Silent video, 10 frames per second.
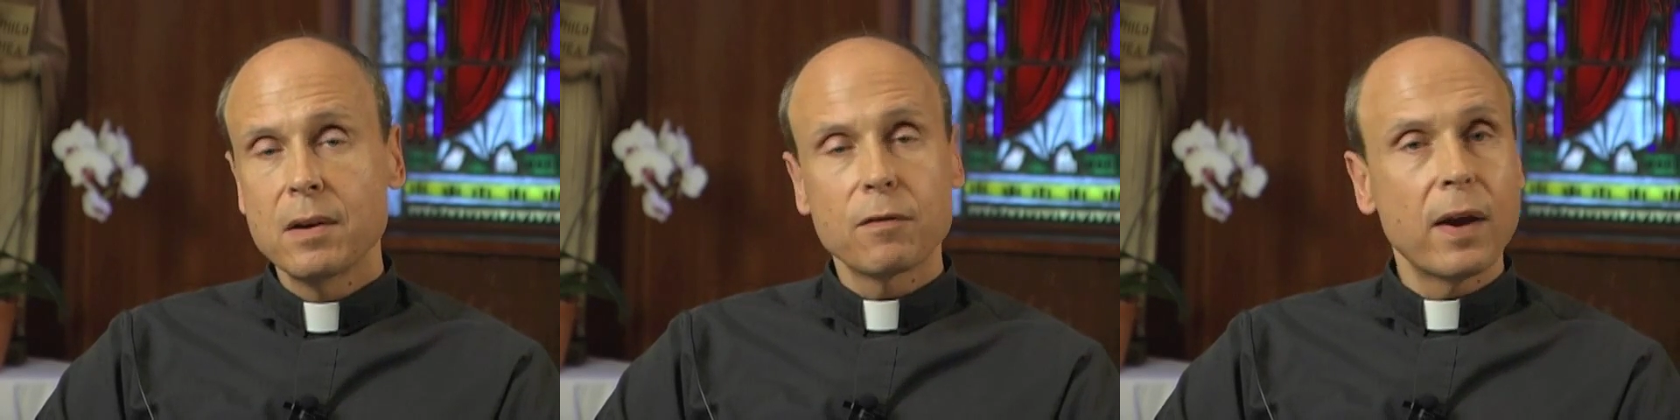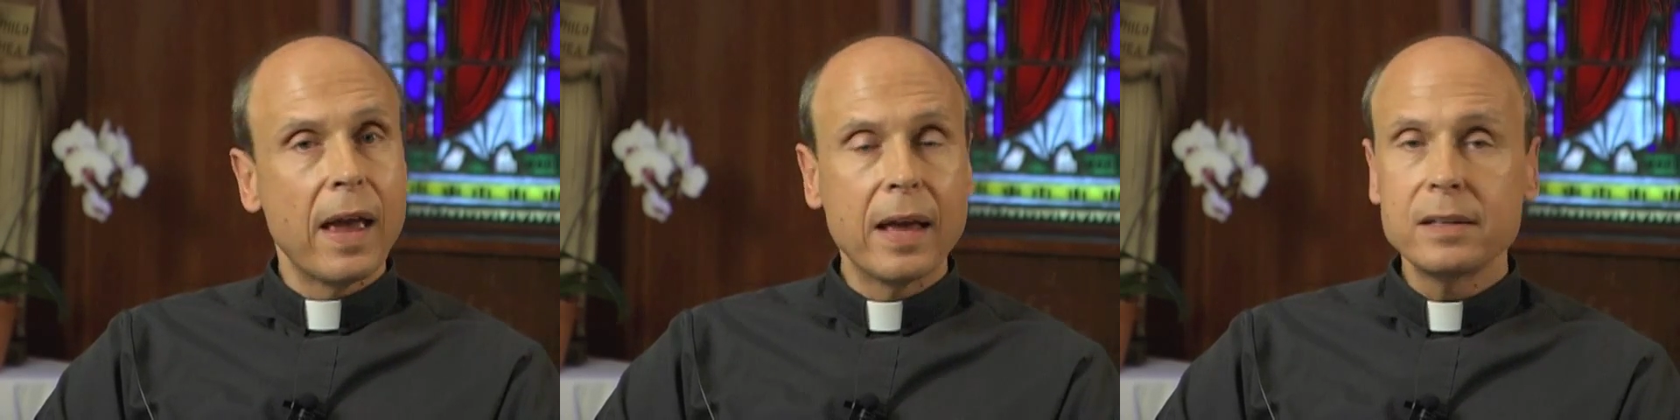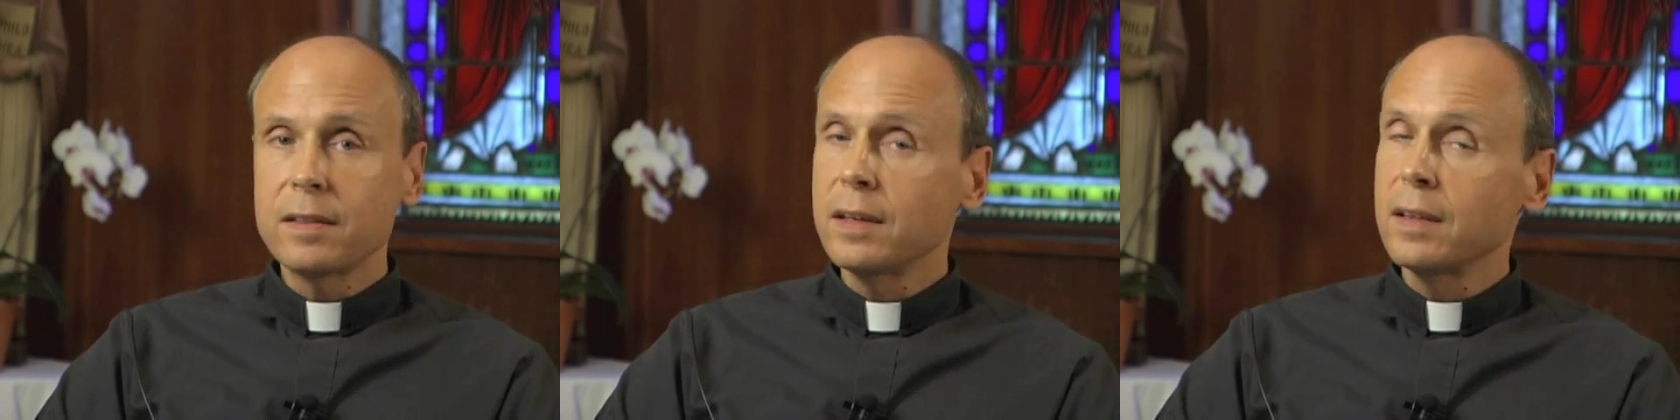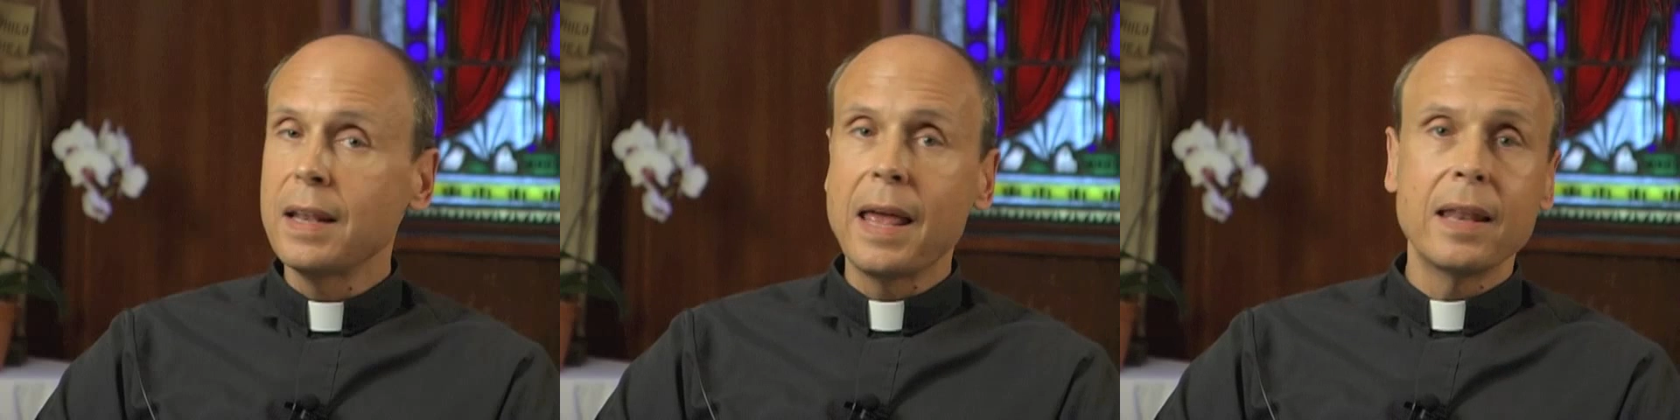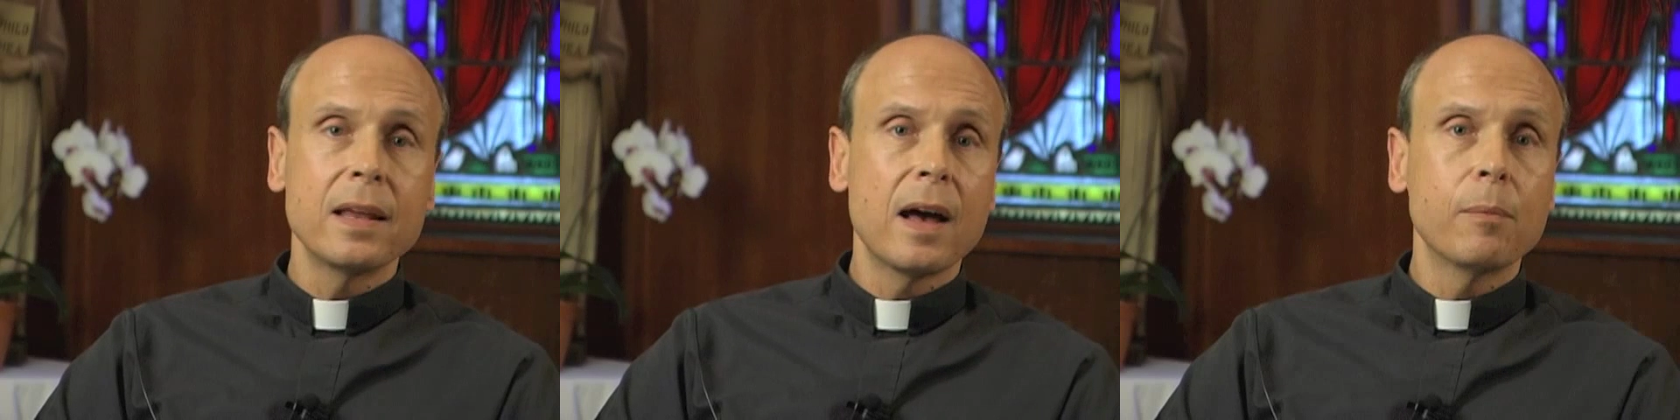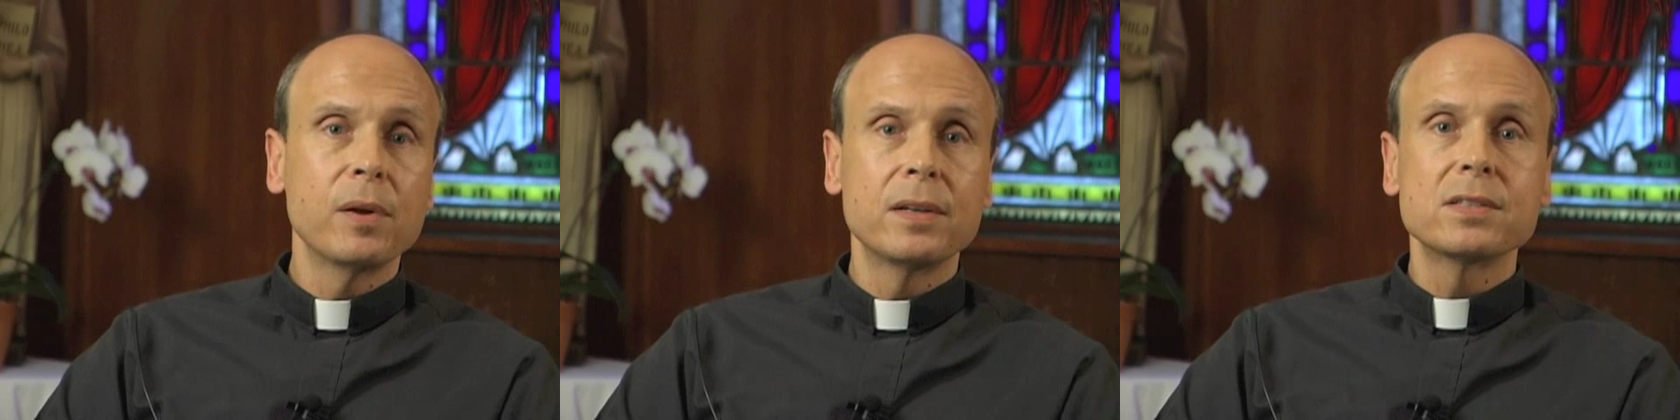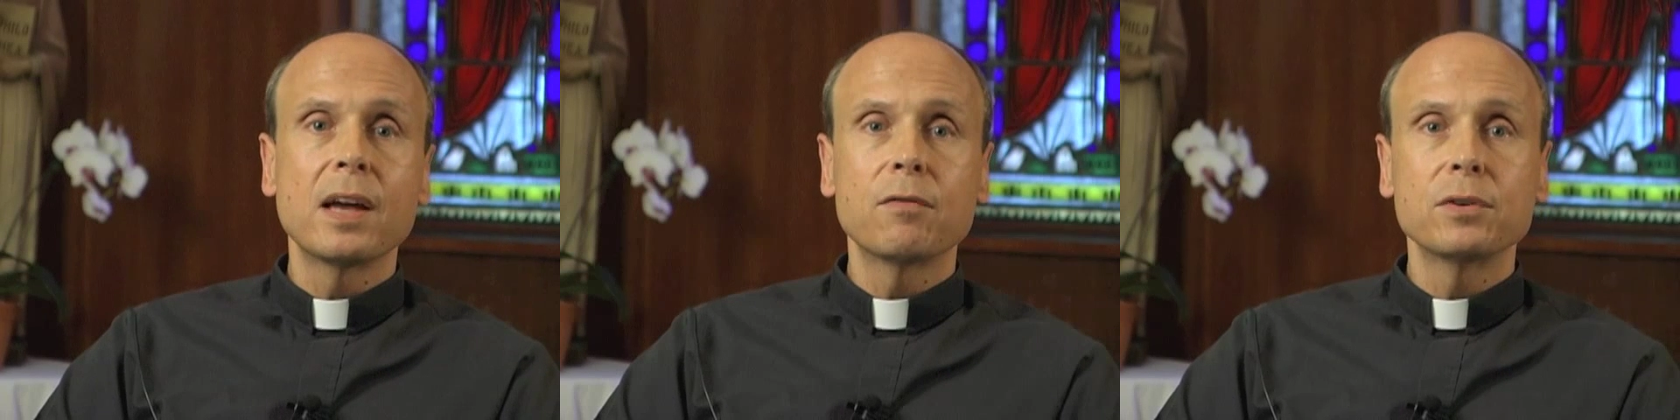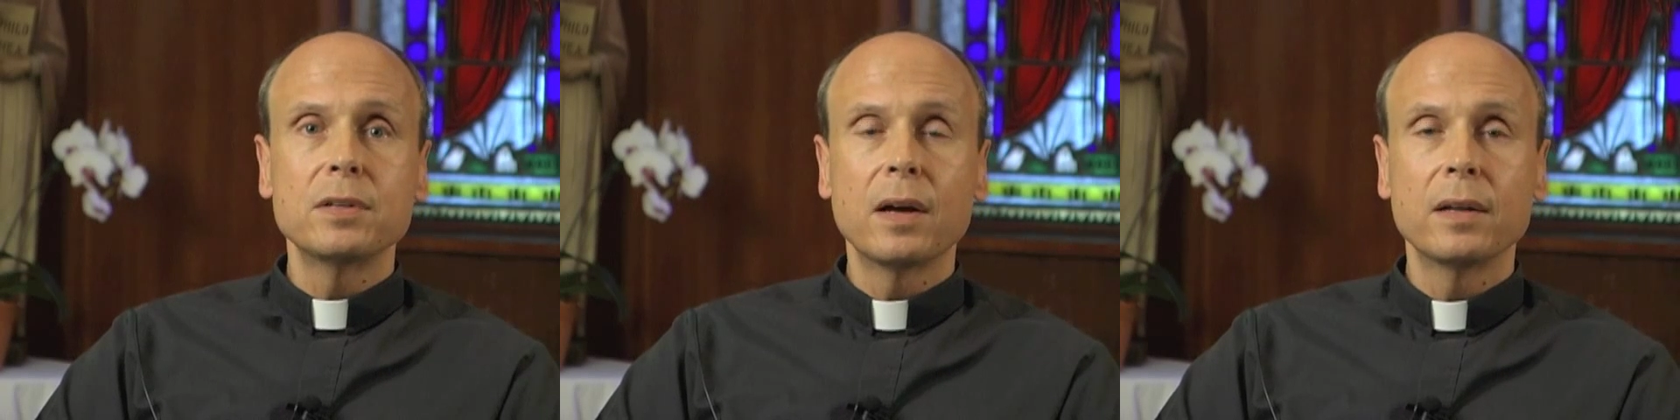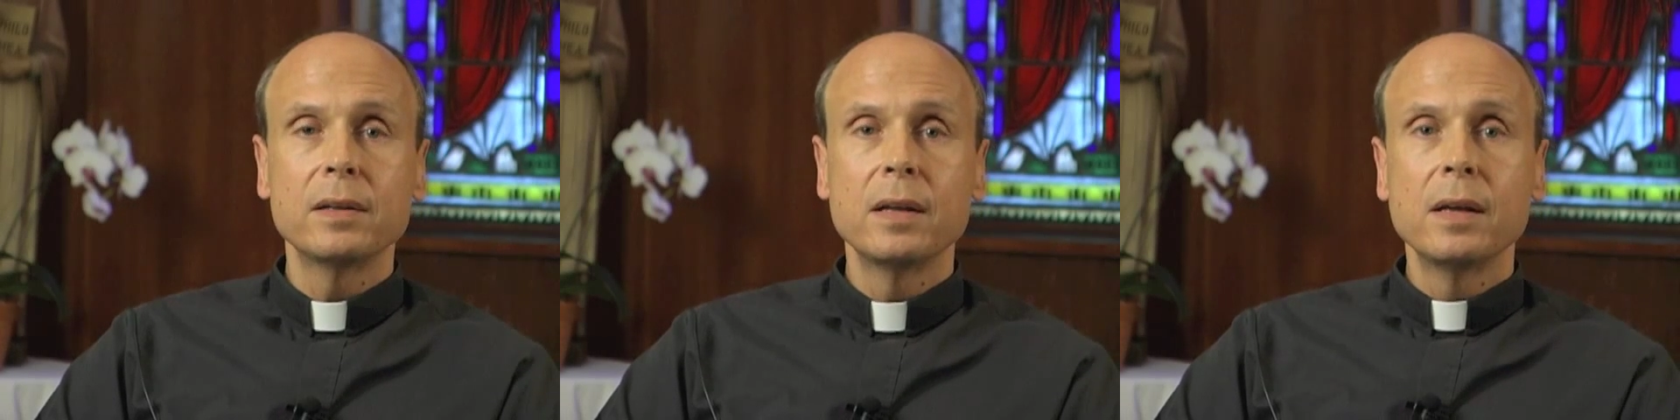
for anything that any Oblate has ever done